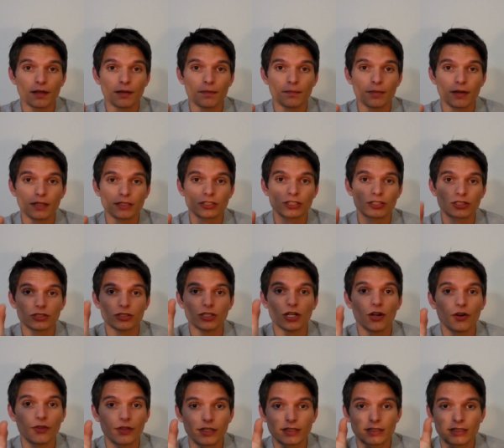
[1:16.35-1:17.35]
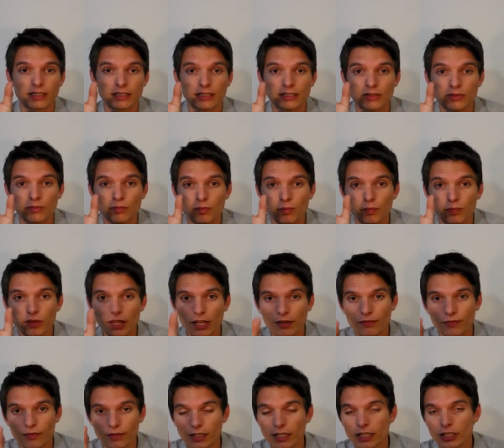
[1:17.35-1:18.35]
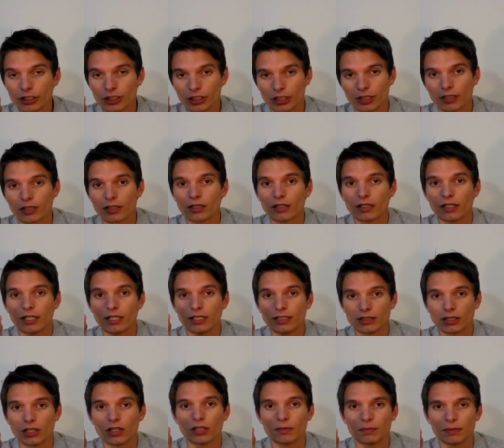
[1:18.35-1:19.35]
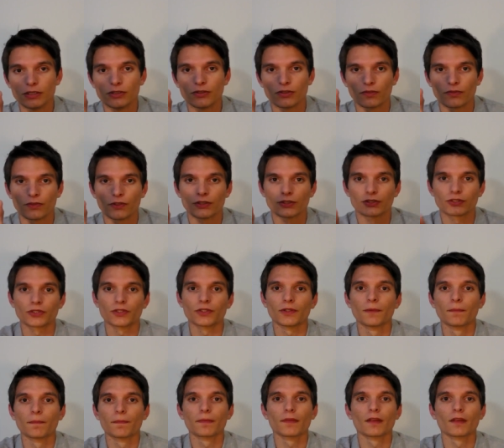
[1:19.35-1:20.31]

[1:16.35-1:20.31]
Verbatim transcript: But just know that the definition is going to be universal.